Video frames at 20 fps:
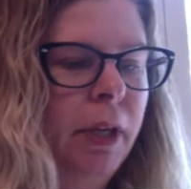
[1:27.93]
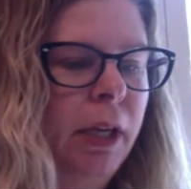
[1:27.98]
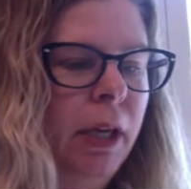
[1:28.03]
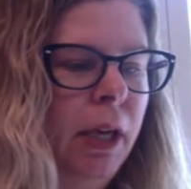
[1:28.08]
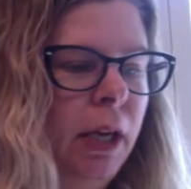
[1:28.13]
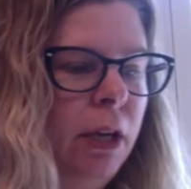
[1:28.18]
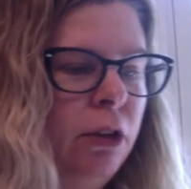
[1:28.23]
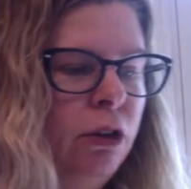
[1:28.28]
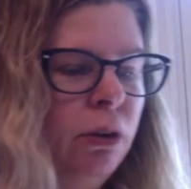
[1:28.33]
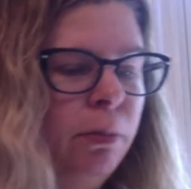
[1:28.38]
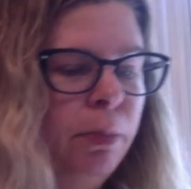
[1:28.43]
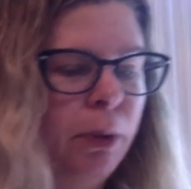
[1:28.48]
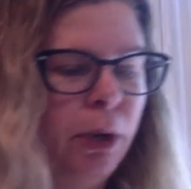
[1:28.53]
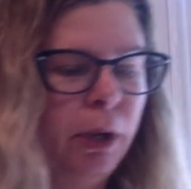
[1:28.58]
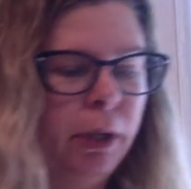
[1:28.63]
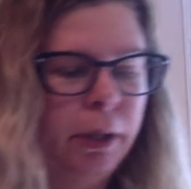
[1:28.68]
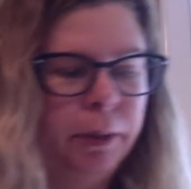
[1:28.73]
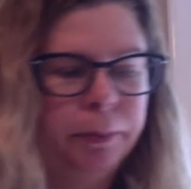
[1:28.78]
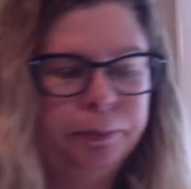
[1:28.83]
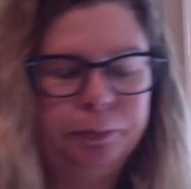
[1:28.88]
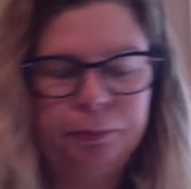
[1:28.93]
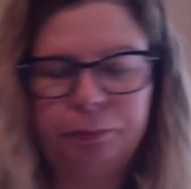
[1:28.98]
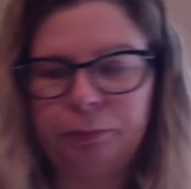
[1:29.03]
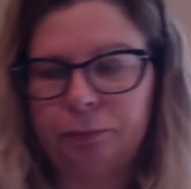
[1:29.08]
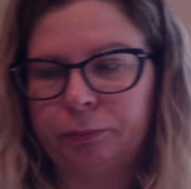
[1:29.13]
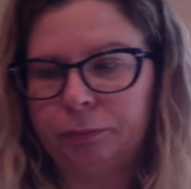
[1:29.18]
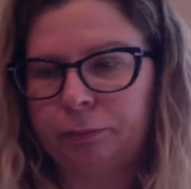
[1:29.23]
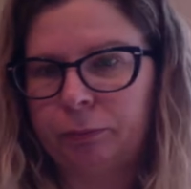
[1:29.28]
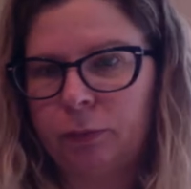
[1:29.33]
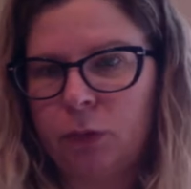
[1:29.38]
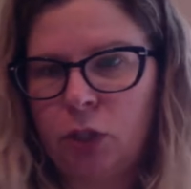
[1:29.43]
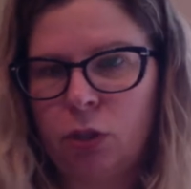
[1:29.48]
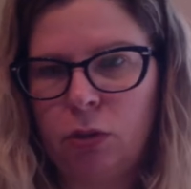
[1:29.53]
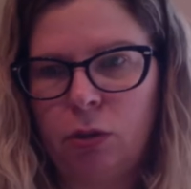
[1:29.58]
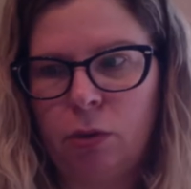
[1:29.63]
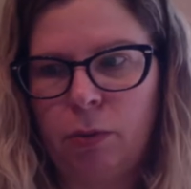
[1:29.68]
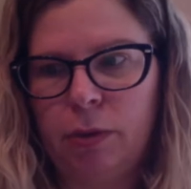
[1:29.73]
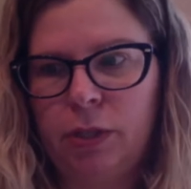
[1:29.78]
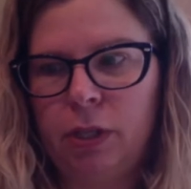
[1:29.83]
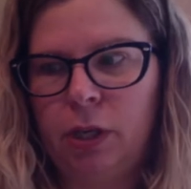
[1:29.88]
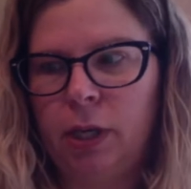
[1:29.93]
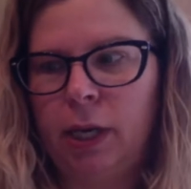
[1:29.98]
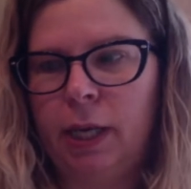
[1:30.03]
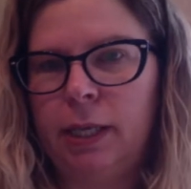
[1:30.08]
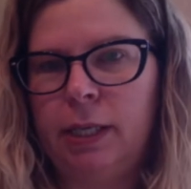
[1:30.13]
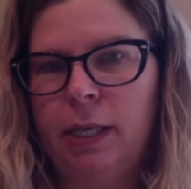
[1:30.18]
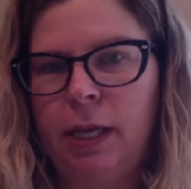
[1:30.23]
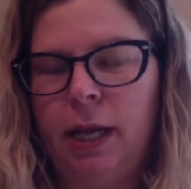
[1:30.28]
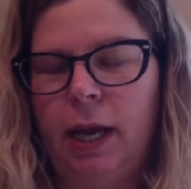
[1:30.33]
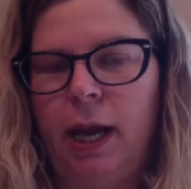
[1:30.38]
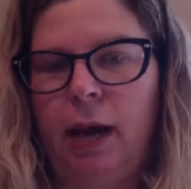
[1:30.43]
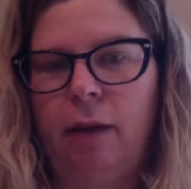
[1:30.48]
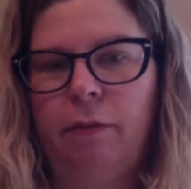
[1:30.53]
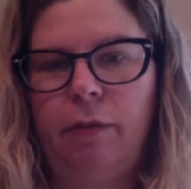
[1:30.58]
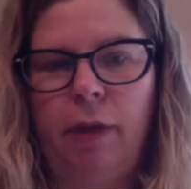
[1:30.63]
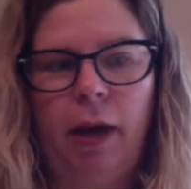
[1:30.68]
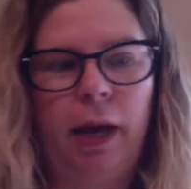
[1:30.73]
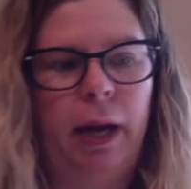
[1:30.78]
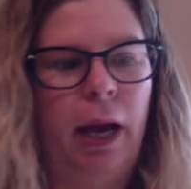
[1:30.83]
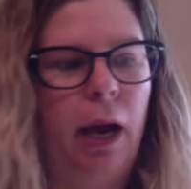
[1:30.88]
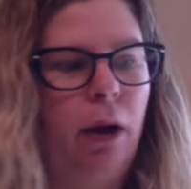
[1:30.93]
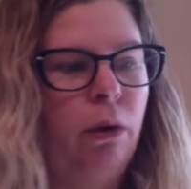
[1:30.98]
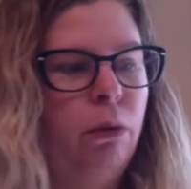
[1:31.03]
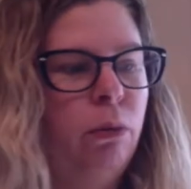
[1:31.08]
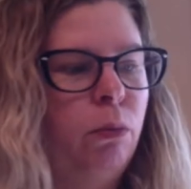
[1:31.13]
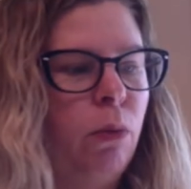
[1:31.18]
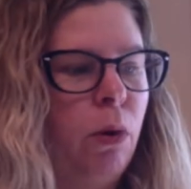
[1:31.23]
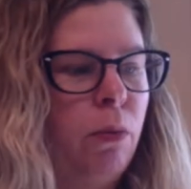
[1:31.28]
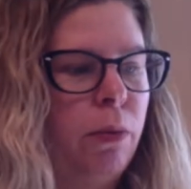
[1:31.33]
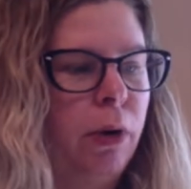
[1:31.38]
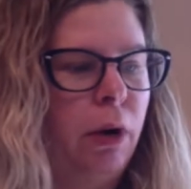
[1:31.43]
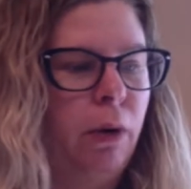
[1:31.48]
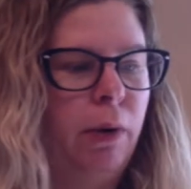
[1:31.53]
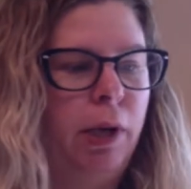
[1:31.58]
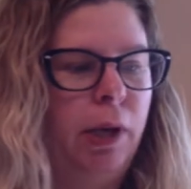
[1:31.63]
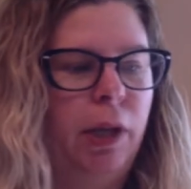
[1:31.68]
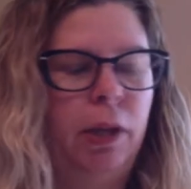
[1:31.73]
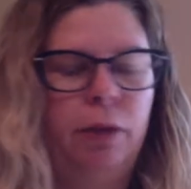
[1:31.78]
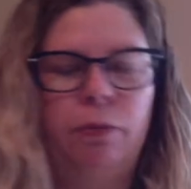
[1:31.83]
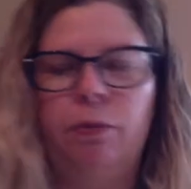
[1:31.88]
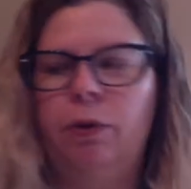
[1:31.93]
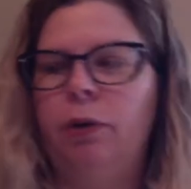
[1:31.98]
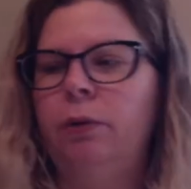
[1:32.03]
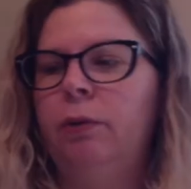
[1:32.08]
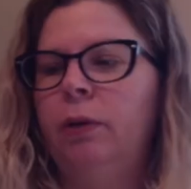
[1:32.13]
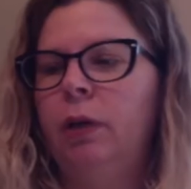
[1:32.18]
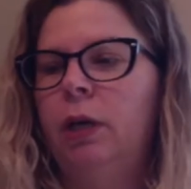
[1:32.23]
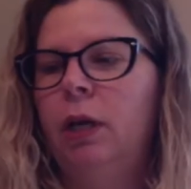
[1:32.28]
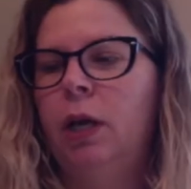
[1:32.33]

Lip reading: in your book. It's always a good idea to have that out while we're going through.